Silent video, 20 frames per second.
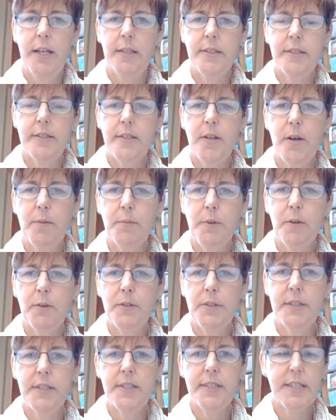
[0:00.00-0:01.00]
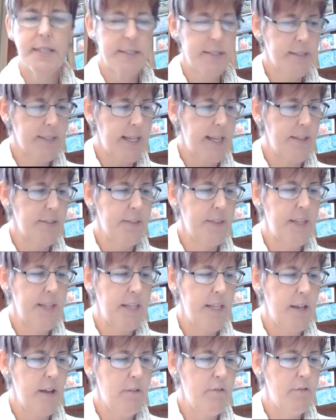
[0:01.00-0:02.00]
So I'm going to just get
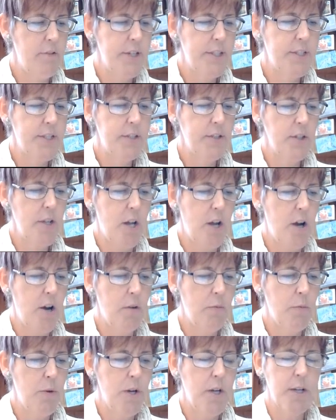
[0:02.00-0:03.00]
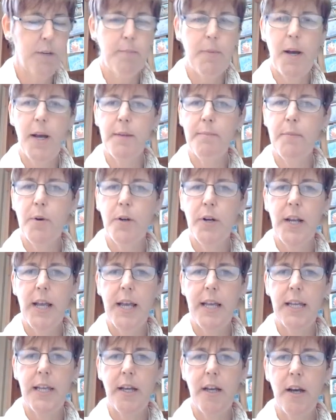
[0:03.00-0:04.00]
the original artwork by
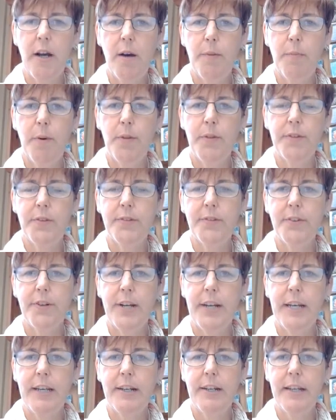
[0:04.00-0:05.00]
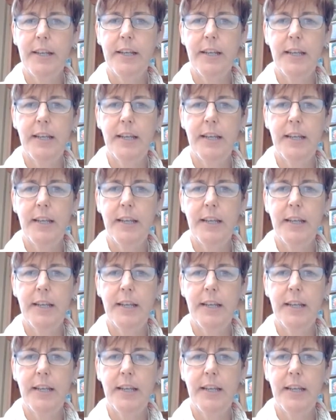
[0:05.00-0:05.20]
Monet up on the screen.